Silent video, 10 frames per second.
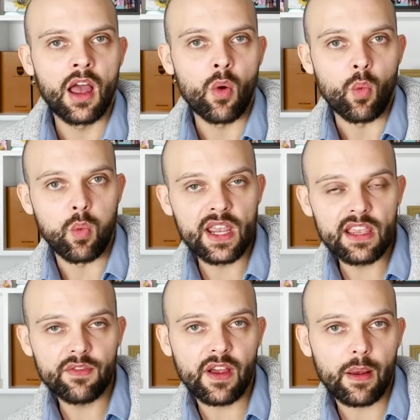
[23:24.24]

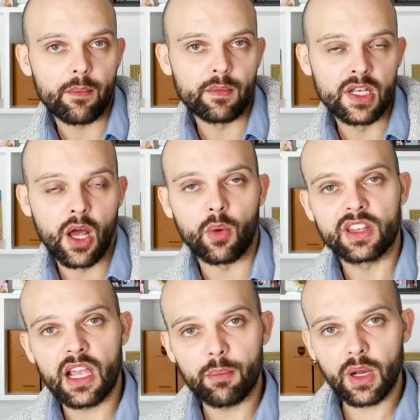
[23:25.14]
We've lowered
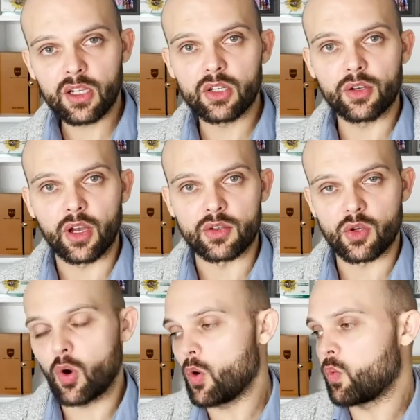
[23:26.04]
their blood glucose,
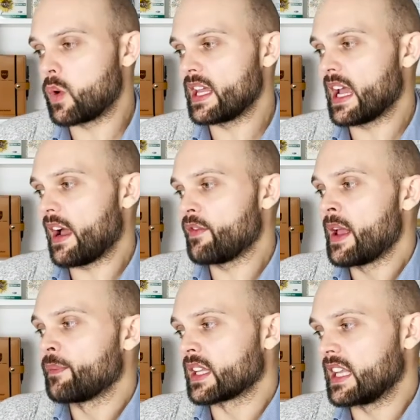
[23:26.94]
or we have
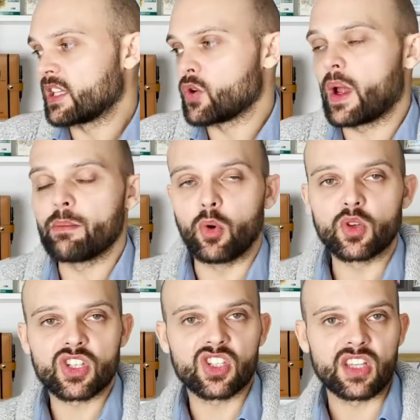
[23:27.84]
led to a more
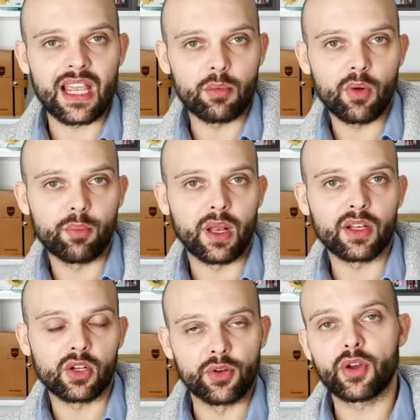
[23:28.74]
stable
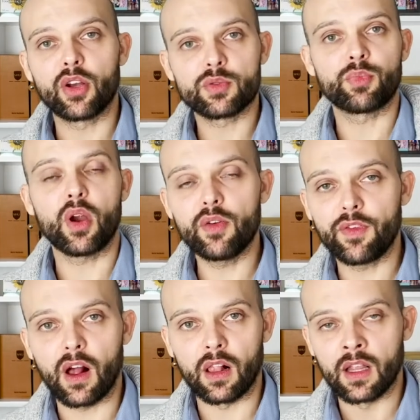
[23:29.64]
blood glucose
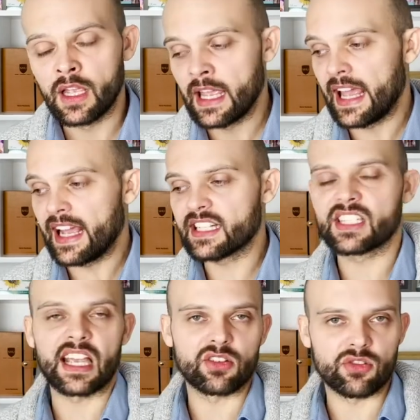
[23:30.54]
profile,
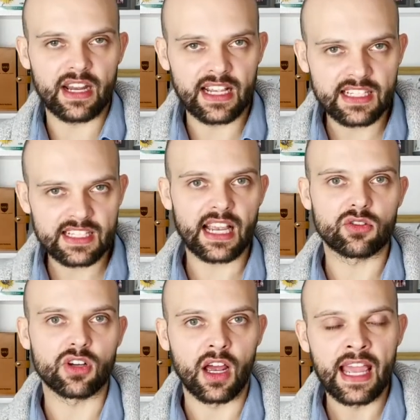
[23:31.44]
etc.,
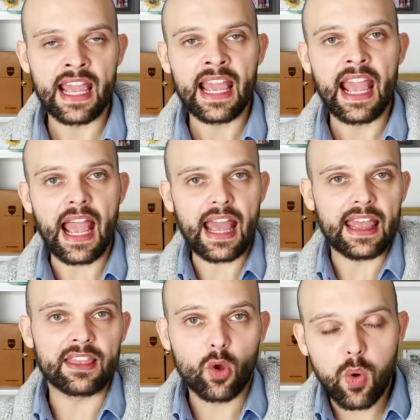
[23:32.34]
etc.
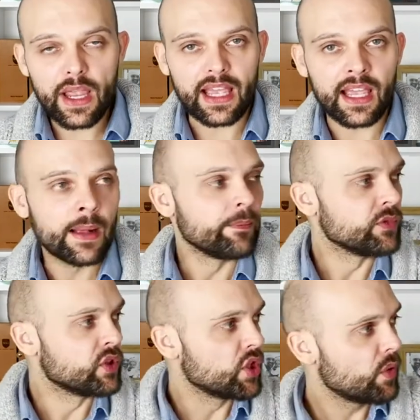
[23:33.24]
Quick,
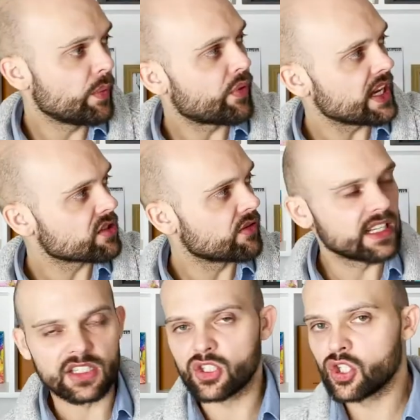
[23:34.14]
do a press
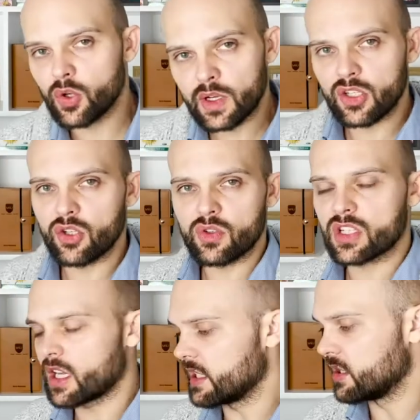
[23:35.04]
release, do a news
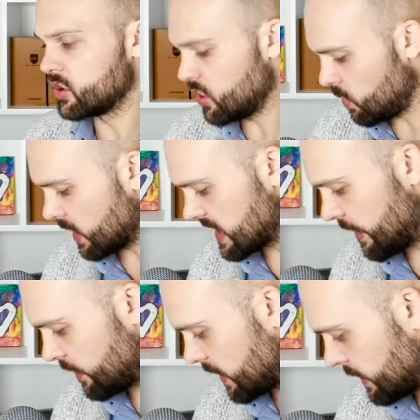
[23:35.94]
study, do whatever.